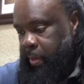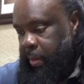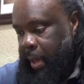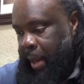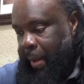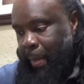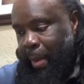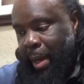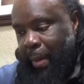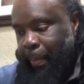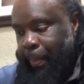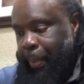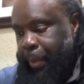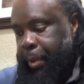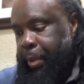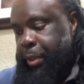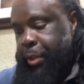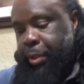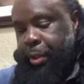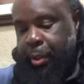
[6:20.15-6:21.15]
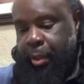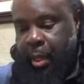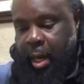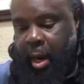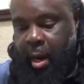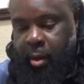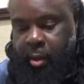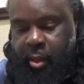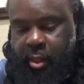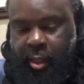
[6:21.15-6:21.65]
I mean, I'm pretty sure
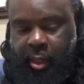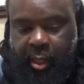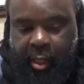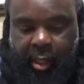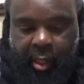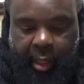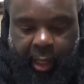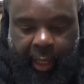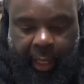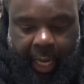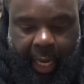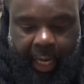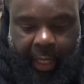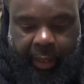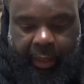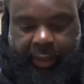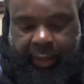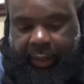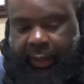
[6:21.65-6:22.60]
y'all have seen a lot of